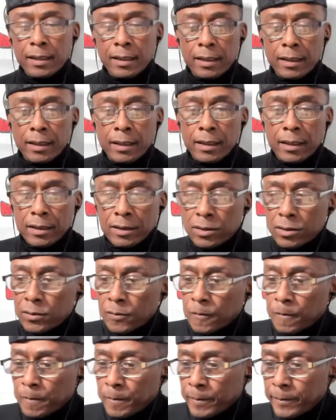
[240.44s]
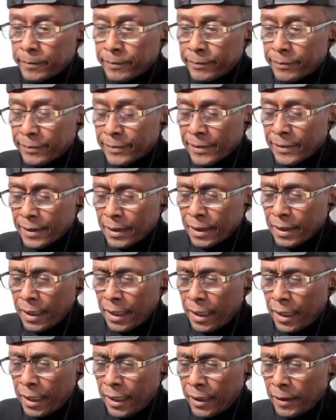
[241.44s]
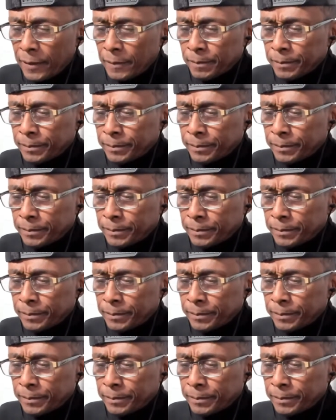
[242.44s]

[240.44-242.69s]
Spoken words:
it is. All right.